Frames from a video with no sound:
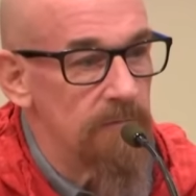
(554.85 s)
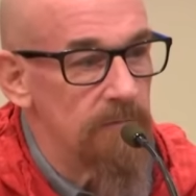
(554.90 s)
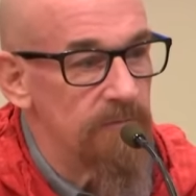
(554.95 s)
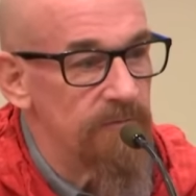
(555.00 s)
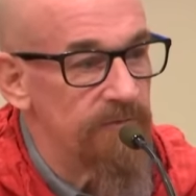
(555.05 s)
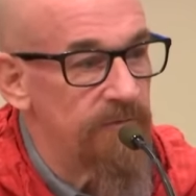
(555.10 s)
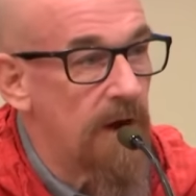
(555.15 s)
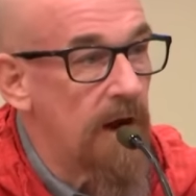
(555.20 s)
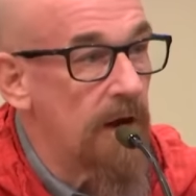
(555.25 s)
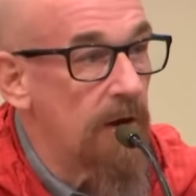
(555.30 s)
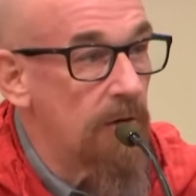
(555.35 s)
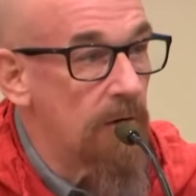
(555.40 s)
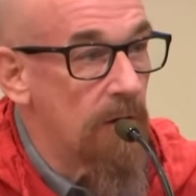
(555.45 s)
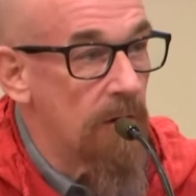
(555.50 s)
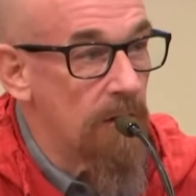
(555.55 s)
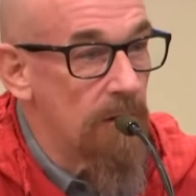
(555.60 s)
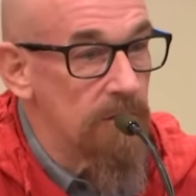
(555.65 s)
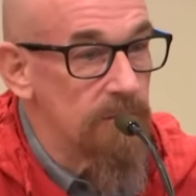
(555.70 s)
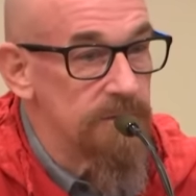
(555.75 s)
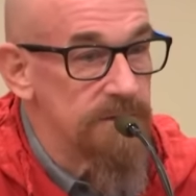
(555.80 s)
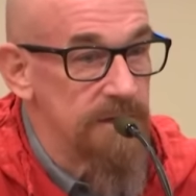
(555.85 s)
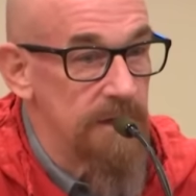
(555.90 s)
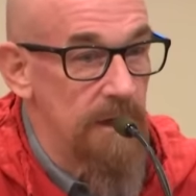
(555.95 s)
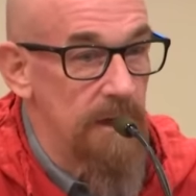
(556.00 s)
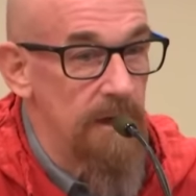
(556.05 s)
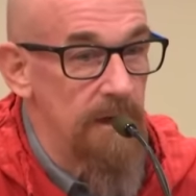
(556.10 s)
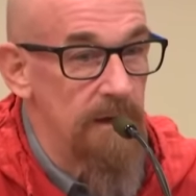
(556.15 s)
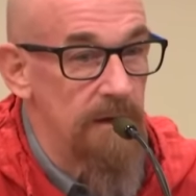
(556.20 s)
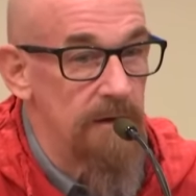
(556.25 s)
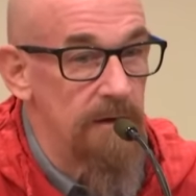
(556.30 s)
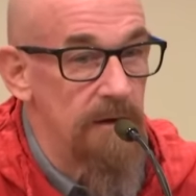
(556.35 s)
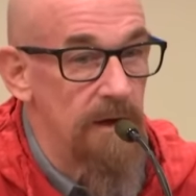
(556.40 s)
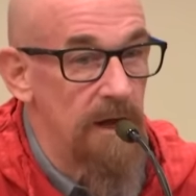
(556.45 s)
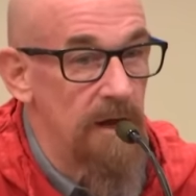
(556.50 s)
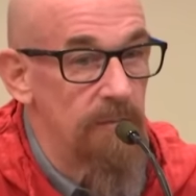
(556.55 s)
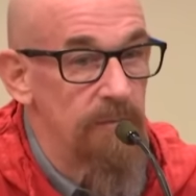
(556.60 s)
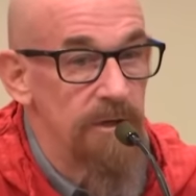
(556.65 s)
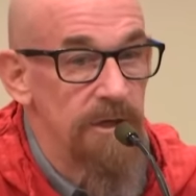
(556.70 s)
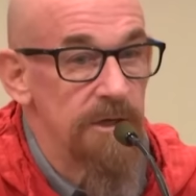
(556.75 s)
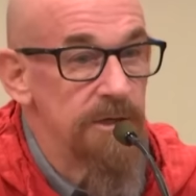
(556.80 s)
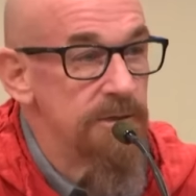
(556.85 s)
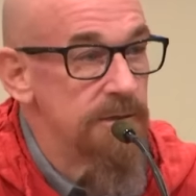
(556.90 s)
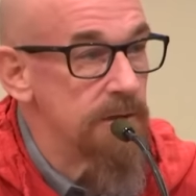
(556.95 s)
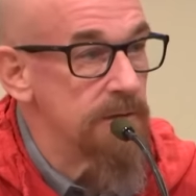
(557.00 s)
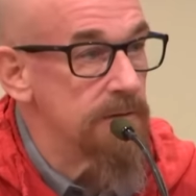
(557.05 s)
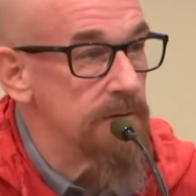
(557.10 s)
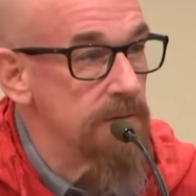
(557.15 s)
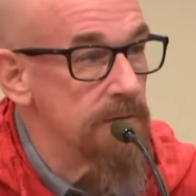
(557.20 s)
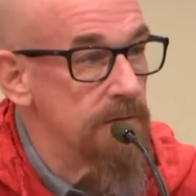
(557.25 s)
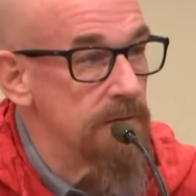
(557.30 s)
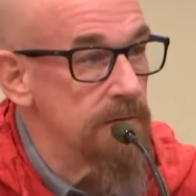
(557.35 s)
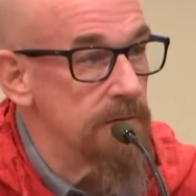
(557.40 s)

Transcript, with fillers: firearms and ammunition